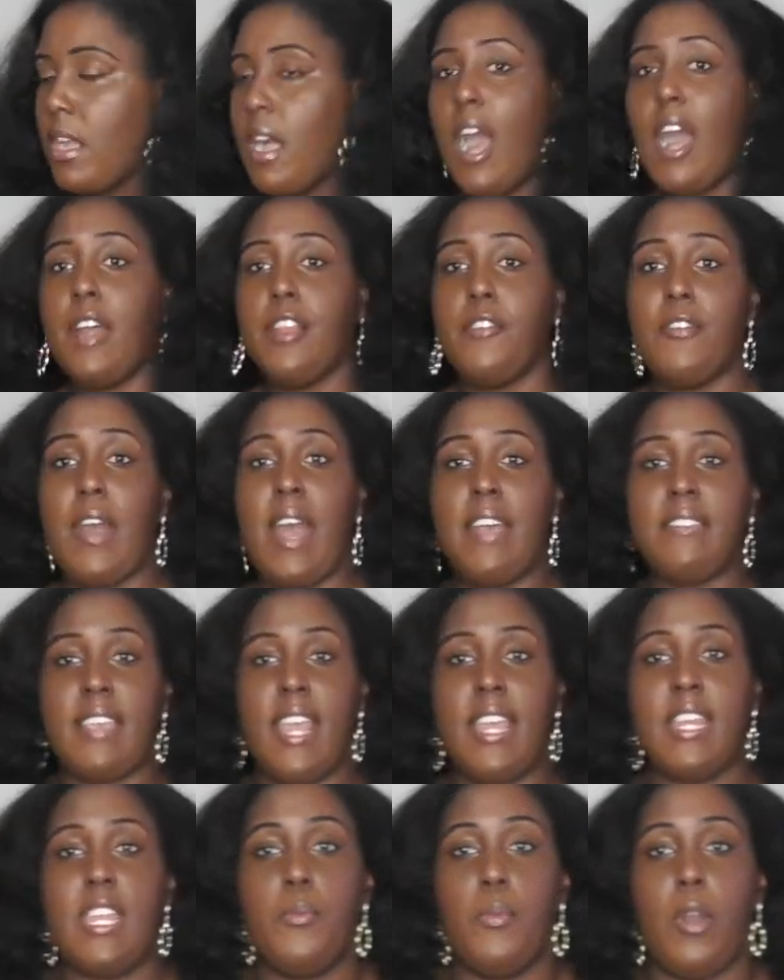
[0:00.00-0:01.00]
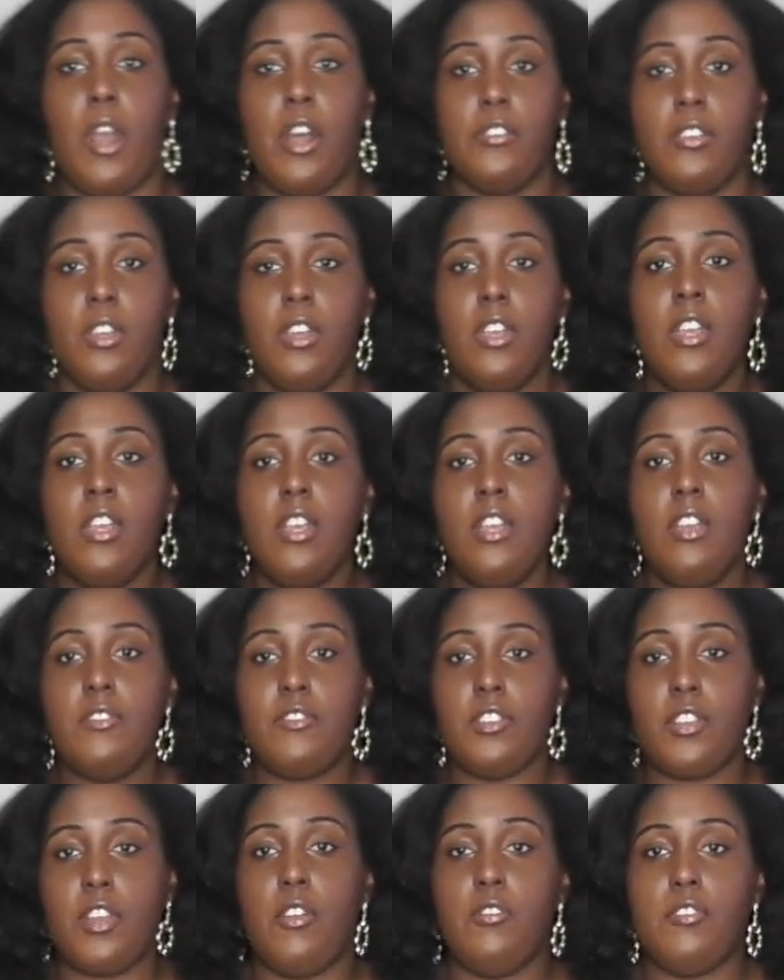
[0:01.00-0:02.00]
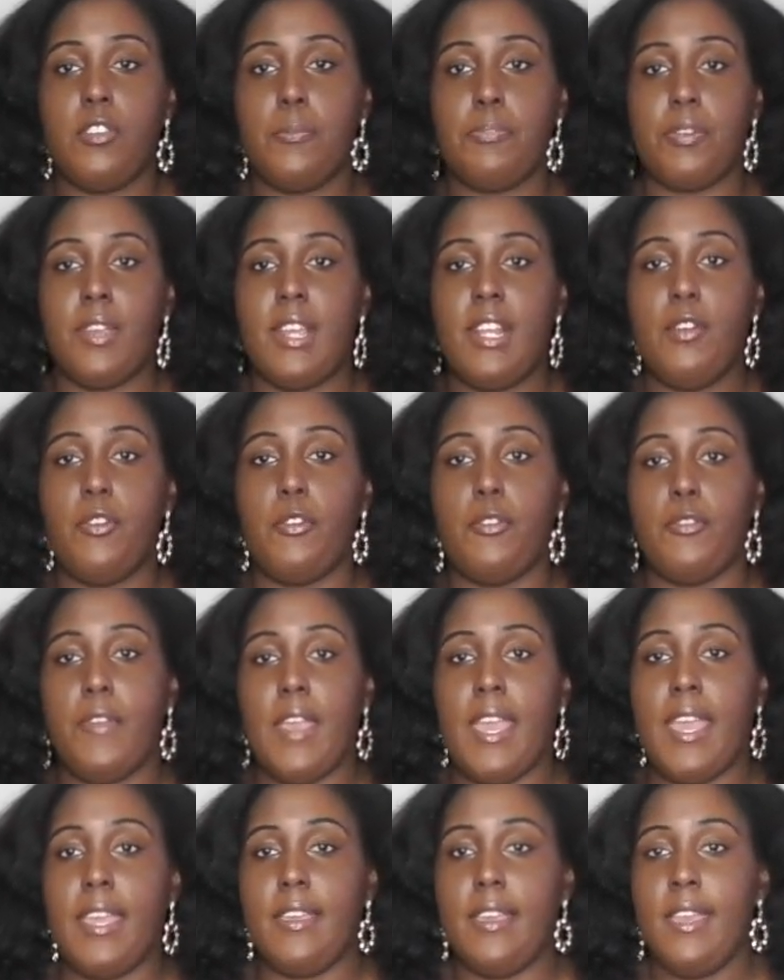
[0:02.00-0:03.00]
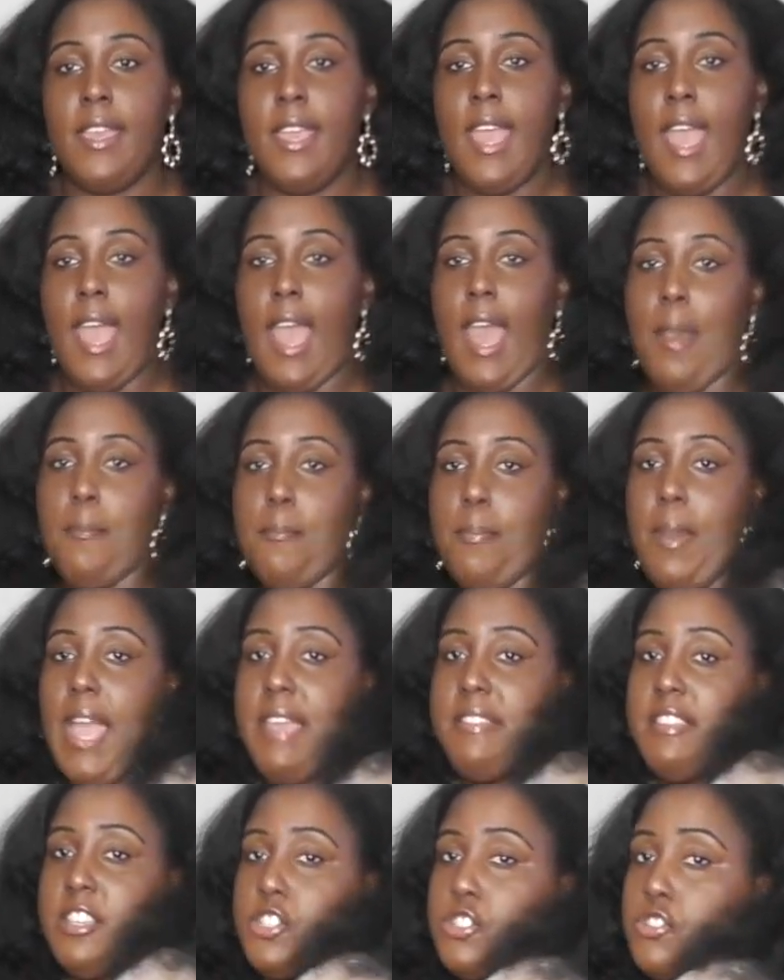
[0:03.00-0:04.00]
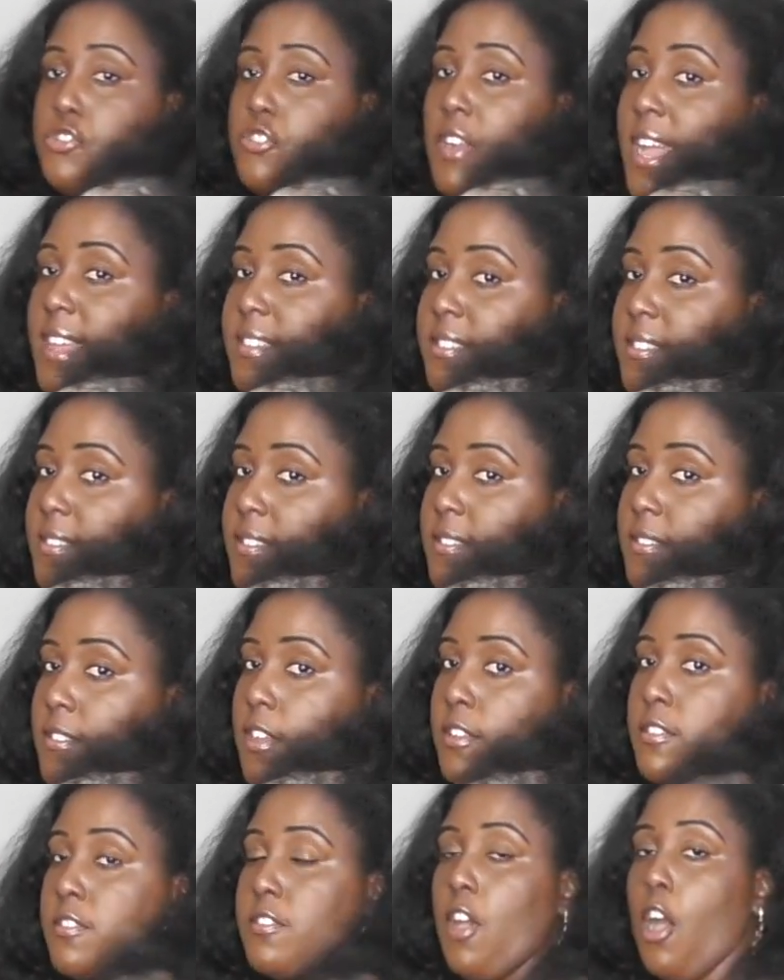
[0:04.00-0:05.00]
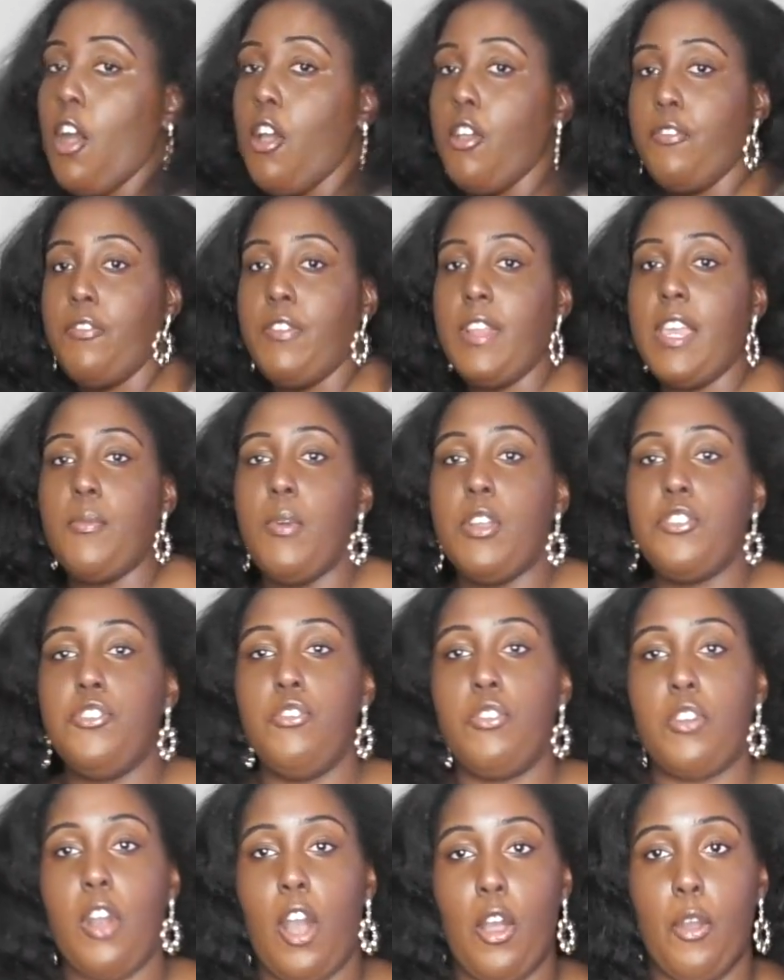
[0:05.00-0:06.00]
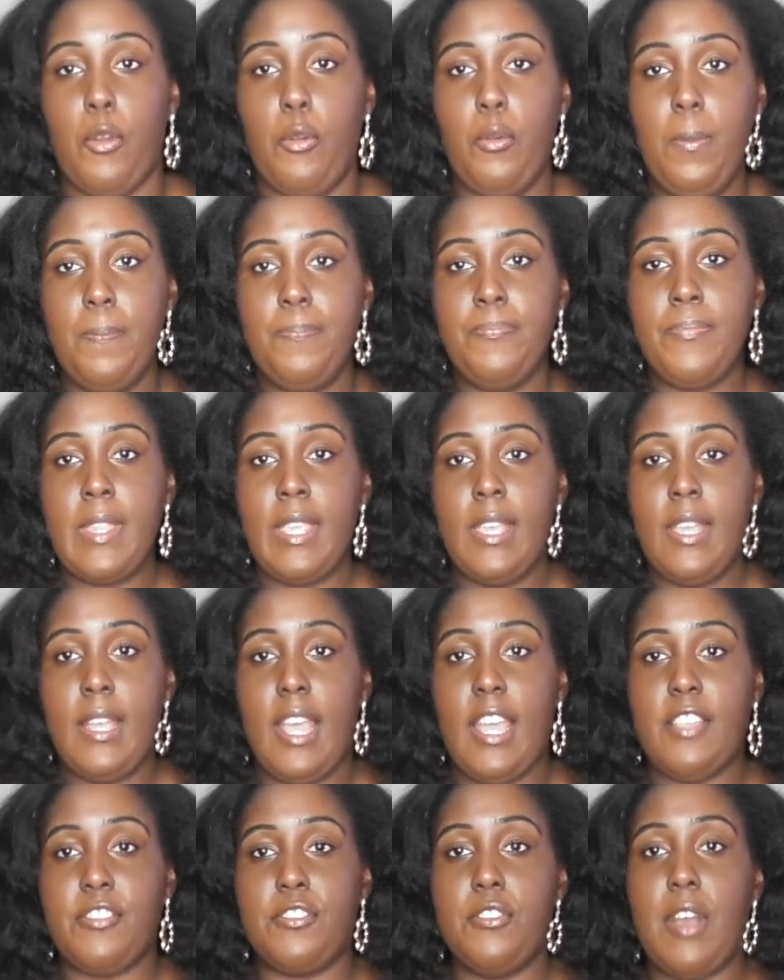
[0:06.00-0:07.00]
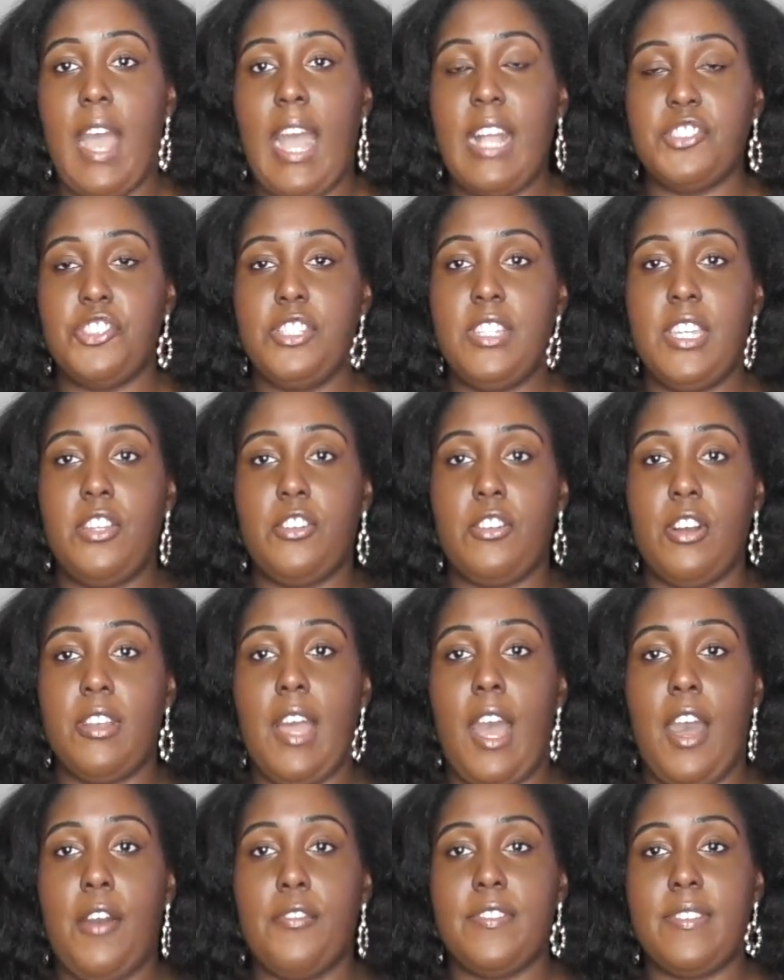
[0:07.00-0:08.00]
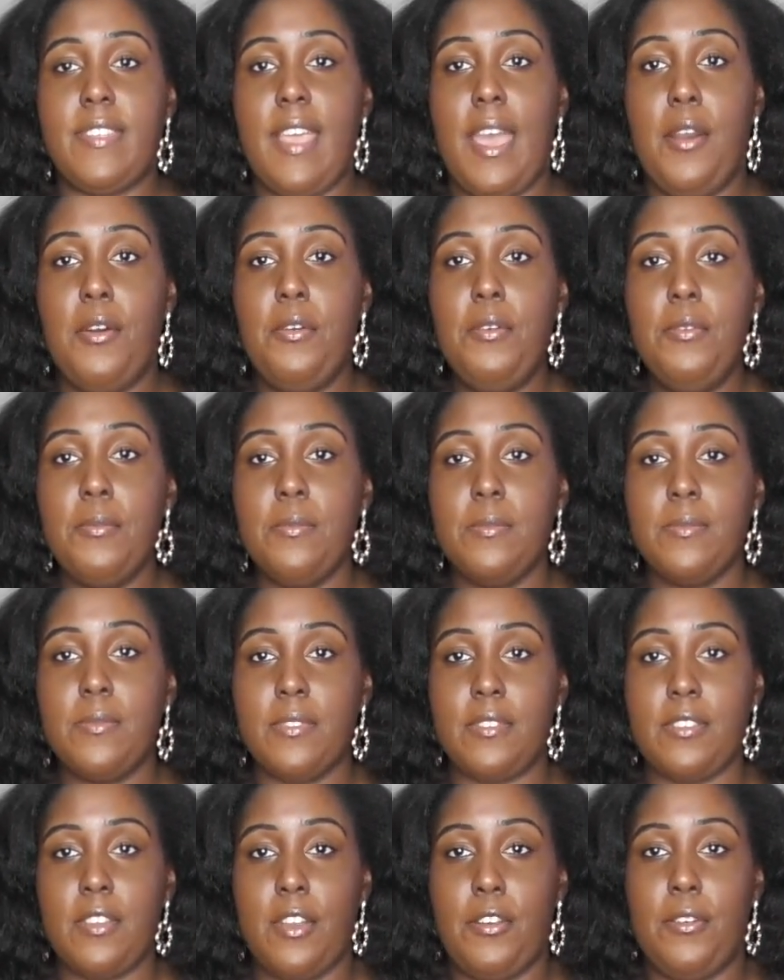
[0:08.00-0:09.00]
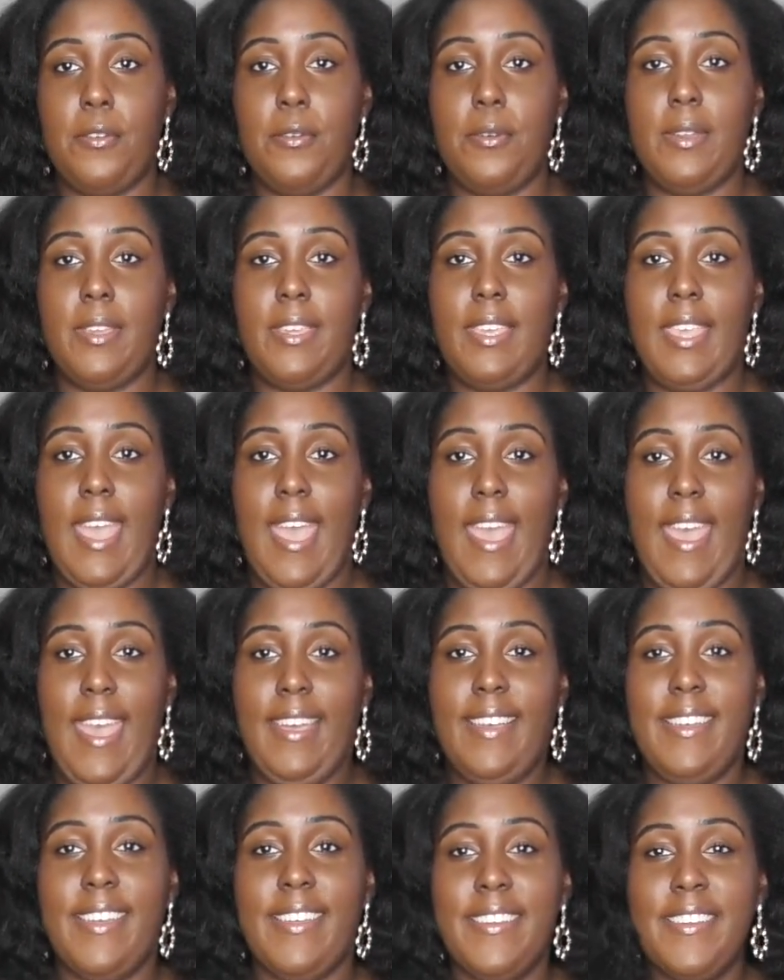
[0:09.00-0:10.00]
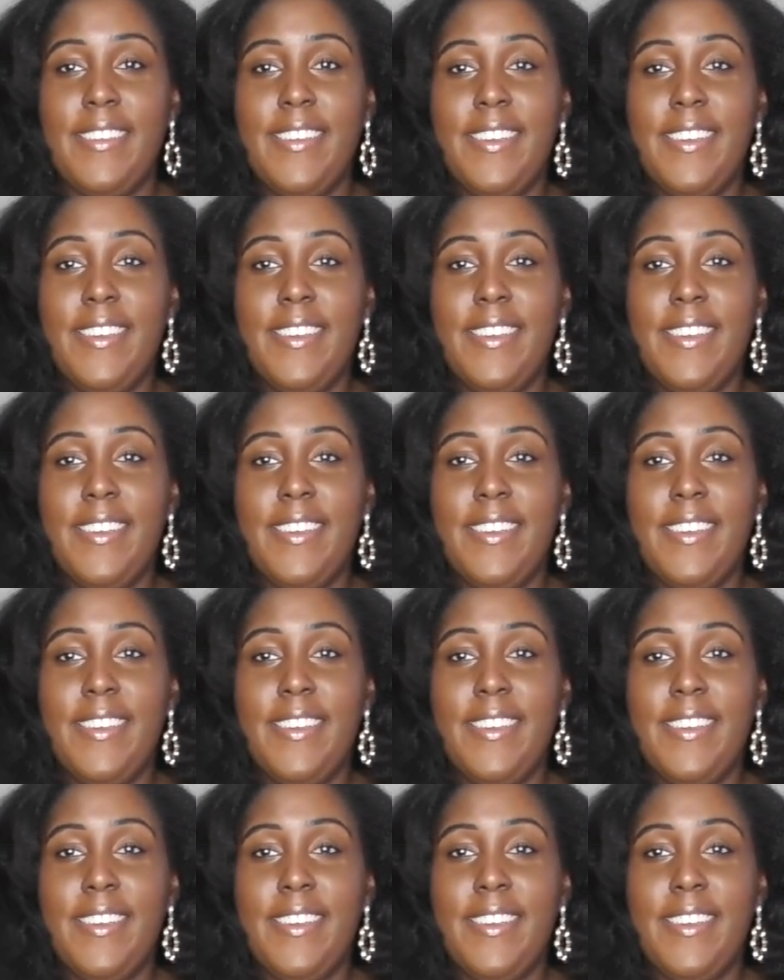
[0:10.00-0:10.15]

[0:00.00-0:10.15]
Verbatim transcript: I'd advise anyone to go to Pretty Little Thing and buy this dress, so hopefully when you go it's not actually gone out of sale. So yeah,